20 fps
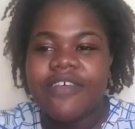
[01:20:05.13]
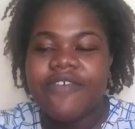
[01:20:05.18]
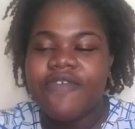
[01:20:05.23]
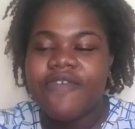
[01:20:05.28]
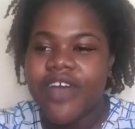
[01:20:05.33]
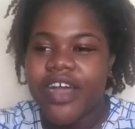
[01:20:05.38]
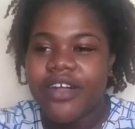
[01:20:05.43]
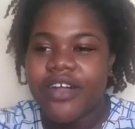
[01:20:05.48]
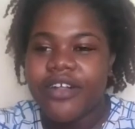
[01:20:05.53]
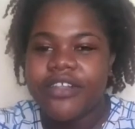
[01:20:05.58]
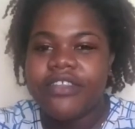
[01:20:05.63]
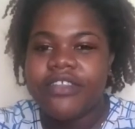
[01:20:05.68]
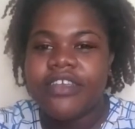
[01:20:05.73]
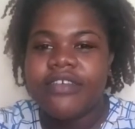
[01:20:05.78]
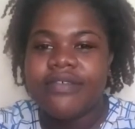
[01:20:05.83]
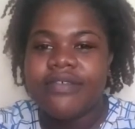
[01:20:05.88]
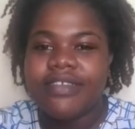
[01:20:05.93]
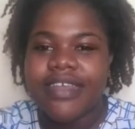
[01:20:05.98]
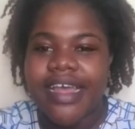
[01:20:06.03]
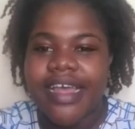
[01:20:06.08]
in the Faculty
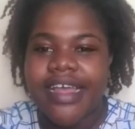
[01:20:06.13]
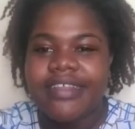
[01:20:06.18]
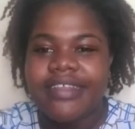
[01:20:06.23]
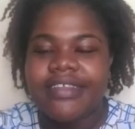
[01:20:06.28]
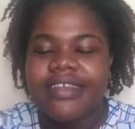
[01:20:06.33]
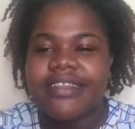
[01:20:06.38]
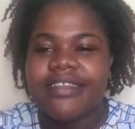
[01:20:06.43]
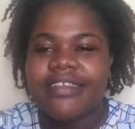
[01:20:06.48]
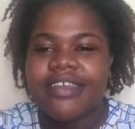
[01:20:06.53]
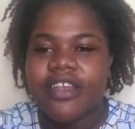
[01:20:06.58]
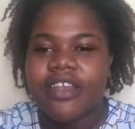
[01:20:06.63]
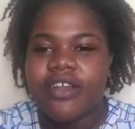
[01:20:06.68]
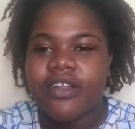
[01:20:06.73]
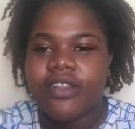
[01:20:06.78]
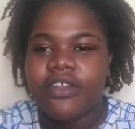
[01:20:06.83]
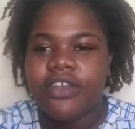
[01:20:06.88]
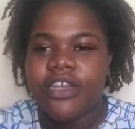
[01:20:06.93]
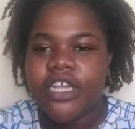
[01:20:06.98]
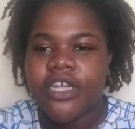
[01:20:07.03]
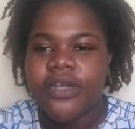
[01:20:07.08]
of Science and
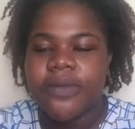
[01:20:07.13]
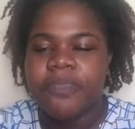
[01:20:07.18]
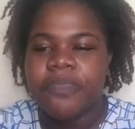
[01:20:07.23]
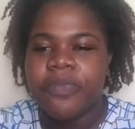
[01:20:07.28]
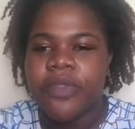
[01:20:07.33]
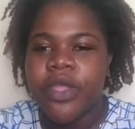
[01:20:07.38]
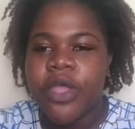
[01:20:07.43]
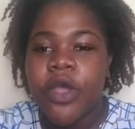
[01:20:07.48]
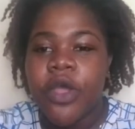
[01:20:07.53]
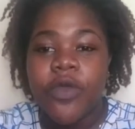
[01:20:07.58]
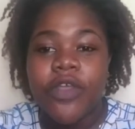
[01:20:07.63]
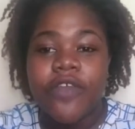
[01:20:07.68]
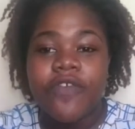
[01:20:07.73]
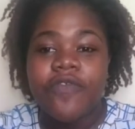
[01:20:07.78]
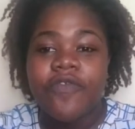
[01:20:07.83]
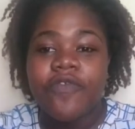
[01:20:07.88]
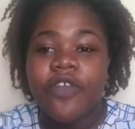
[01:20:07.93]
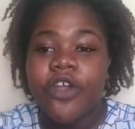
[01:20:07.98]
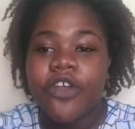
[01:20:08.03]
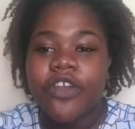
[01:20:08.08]
Technology, we
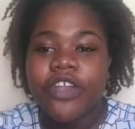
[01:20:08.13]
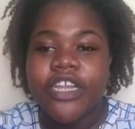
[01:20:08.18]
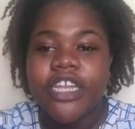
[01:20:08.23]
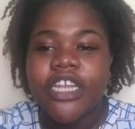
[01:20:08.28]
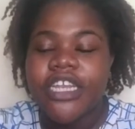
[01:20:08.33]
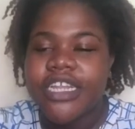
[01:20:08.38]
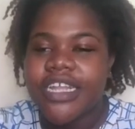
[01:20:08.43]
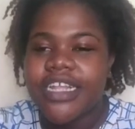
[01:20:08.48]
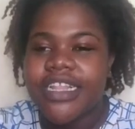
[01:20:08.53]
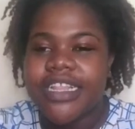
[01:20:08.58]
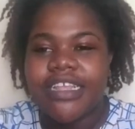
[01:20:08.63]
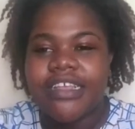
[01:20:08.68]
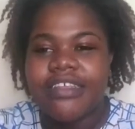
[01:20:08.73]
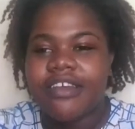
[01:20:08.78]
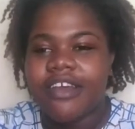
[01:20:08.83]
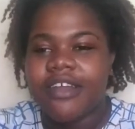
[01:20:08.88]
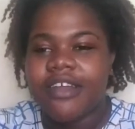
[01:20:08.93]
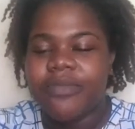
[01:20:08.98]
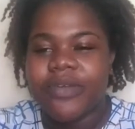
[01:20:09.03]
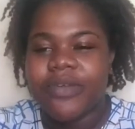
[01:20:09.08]
flourished in
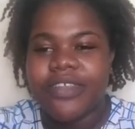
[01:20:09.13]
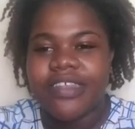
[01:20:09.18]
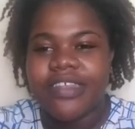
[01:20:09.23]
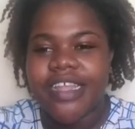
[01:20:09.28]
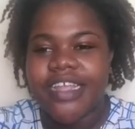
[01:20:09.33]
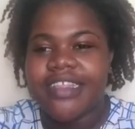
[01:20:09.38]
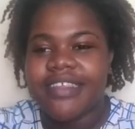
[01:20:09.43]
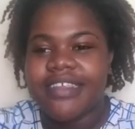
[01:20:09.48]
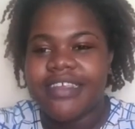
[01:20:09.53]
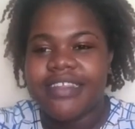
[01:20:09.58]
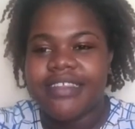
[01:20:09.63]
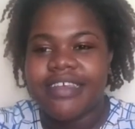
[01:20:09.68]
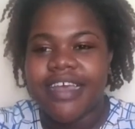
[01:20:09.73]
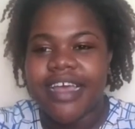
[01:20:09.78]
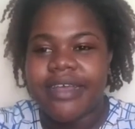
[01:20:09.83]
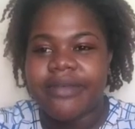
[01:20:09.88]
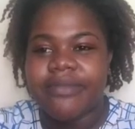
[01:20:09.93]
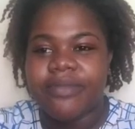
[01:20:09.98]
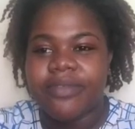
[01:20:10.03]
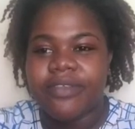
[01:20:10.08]
these unprecedented
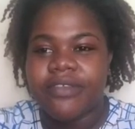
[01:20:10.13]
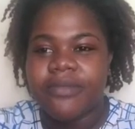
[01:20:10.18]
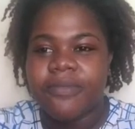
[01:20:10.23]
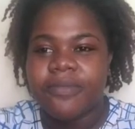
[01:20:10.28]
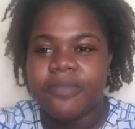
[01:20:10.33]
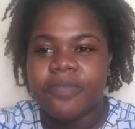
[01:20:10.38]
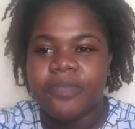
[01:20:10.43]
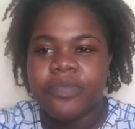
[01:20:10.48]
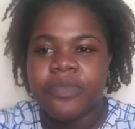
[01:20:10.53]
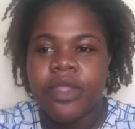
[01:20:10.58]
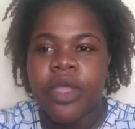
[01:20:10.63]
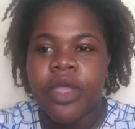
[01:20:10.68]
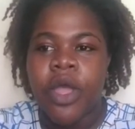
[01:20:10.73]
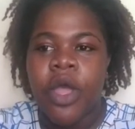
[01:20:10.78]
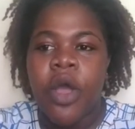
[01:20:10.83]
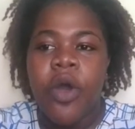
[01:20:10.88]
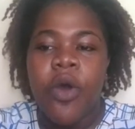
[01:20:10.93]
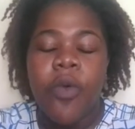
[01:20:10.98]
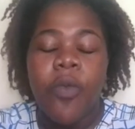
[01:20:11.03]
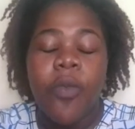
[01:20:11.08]
times.
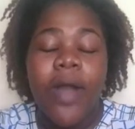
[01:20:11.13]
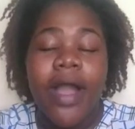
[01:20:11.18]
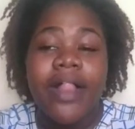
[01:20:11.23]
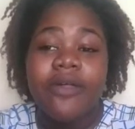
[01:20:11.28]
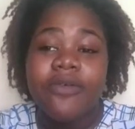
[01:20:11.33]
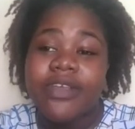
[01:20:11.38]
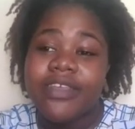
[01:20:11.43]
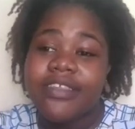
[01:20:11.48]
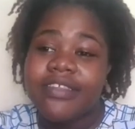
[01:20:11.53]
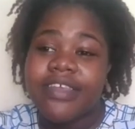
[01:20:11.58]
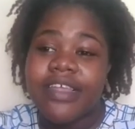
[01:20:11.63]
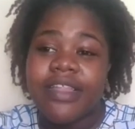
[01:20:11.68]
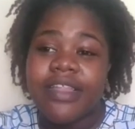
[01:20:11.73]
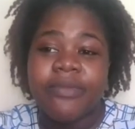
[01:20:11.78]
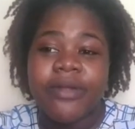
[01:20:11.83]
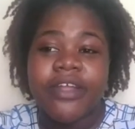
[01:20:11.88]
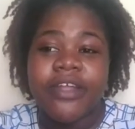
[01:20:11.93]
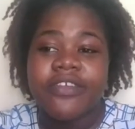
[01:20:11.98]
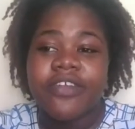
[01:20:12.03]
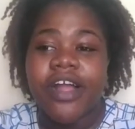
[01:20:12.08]
While we
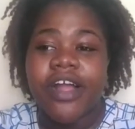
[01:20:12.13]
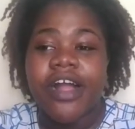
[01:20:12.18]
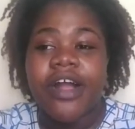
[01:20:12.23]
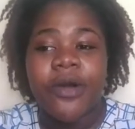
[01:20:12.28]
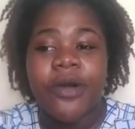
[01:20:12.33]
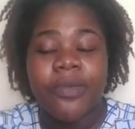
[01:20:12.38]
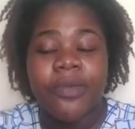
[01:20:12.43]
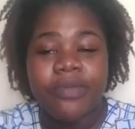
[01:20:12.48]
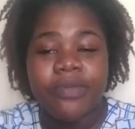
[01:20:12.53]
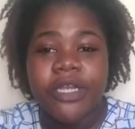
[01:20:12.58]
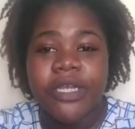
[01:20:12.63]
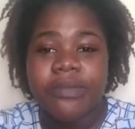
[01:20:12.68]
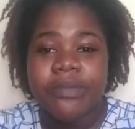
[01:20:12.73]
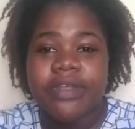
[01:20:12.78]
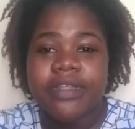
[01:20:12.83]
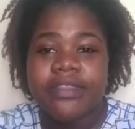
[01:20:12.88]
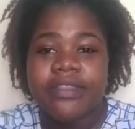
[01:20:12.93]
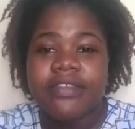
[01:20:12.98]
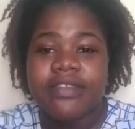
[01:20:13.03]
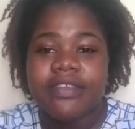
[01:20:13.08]
celebrate our
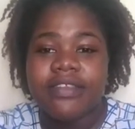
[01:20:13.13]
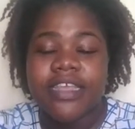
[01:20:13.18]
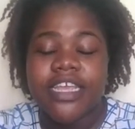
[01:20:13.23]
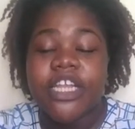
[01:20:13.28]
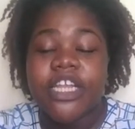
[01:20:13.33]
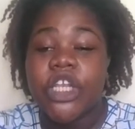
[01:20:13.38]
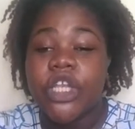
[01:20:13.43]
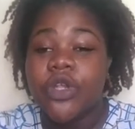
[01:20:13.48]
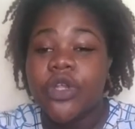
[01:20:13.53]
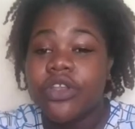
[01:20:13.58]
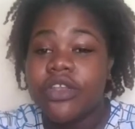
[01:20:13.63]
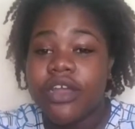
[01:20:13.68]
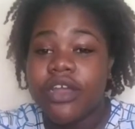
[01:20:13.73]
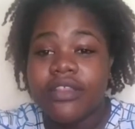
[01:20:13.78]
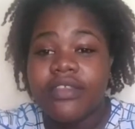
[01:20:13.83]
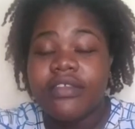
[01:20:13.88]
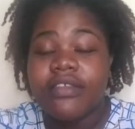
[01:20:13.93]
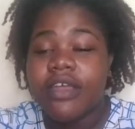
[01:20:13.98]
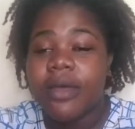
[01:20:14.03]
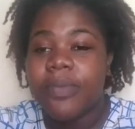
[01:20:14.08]
accomplishments, it should
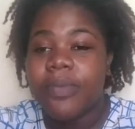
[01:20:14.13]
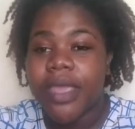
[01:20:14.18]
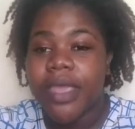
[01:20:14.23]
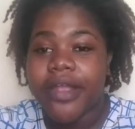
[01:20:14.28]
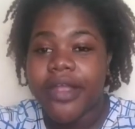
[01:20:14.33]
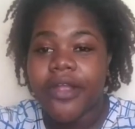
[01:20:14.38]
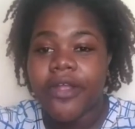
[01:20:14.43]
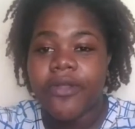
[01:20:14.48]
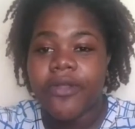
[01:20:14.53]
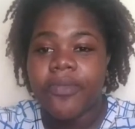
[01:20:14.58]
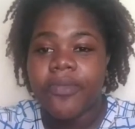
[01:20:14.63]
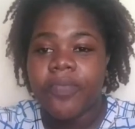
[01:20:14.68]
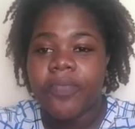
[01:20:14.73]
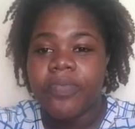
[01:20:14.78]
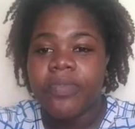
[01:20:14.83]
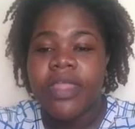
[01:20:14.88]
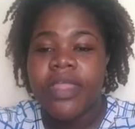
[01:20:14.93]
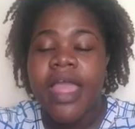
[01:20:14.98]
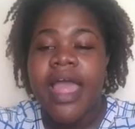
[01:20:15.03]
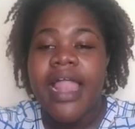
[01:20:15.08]
not stop here.
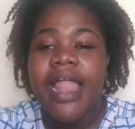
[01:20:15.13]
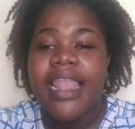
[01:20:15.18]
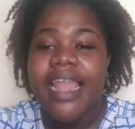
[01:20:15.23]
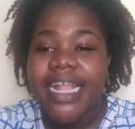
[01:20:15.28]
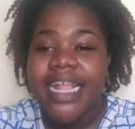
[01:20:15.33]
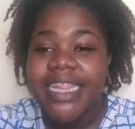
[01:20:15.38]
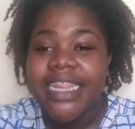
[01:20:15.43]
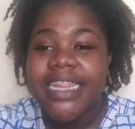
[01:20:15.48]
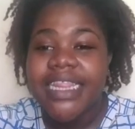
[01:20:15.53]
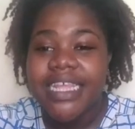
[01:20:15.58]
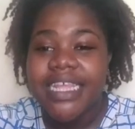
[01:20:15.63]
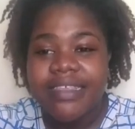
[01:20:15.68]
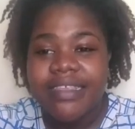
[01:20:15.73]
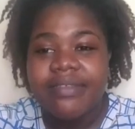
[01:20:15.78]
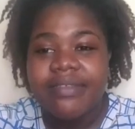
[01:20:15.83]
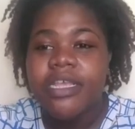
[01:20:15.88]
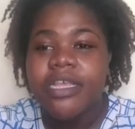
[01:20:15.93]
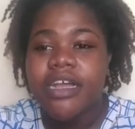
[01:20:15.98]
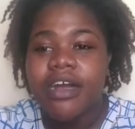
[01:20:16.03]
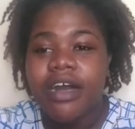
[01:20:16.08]
Let
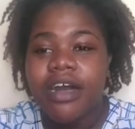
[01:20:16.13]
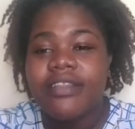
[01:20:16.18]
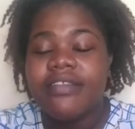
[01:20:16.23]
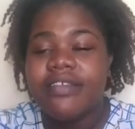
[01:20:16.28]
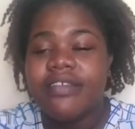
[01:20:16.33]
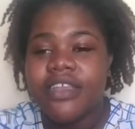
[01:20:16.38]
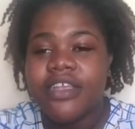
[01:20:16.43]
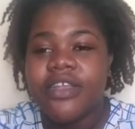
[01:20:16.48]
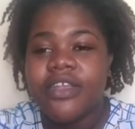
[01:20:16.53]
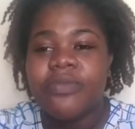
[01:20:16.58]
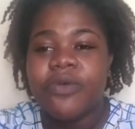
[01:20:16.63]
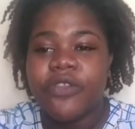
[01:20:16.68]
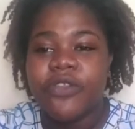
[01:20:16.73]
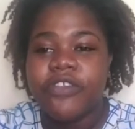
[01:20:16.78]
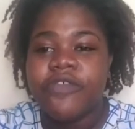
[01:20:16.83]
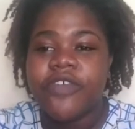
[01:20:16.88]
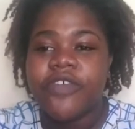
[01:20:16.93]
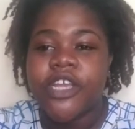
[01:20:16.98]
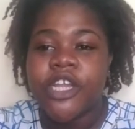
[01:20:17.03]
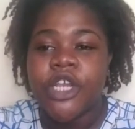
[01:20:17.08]
this be continued
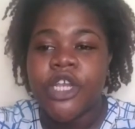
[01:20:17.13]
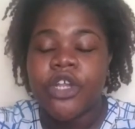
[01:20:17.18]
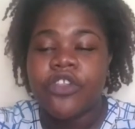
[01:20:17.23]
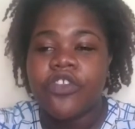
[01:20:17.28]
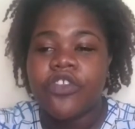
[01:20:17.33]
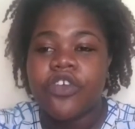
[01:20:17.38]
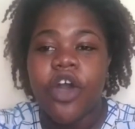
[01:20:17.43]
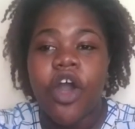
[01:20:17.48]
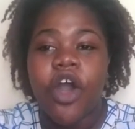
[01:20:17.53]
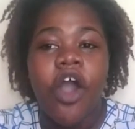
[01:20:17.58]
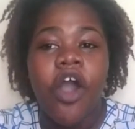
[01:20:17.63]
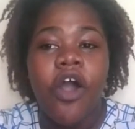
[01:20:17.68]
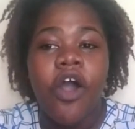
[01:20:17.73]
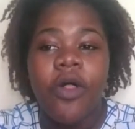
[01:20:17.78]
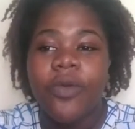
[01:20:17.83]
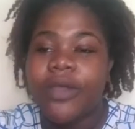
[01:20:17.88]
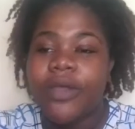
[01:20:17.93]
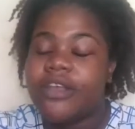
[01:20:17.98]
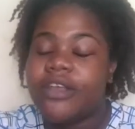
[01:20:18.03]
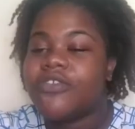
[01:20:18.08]
motivation to
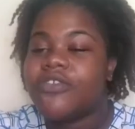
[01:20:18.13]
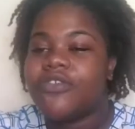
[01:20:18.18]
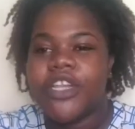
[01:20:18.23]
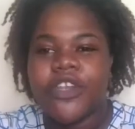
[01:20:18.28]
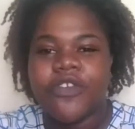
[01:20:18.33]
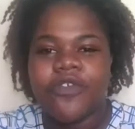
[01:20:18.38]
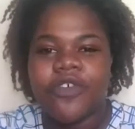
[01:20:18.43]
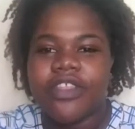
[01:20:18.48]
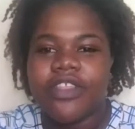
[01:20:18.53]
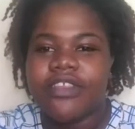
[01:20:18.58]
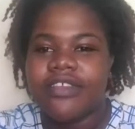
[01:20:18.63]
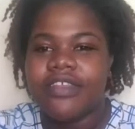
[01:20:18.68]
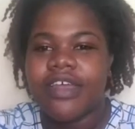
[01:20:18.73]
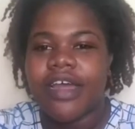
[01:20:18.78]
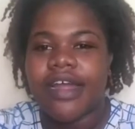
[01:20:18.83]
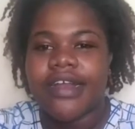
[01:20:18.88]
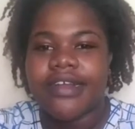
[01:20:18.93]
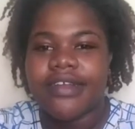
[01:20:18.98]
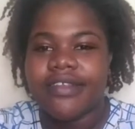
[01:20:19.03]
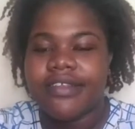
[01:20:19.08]
always reach for the
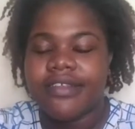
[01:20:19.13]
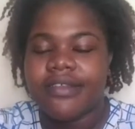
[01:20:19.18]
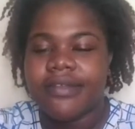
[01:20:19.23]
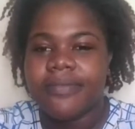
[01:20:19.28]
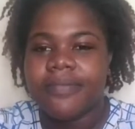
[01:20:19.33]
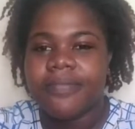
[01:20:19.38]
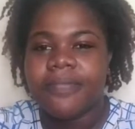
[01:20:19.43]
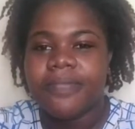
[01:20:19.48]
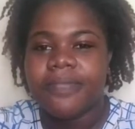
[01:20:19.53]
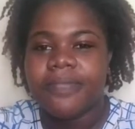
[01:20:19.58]
stars.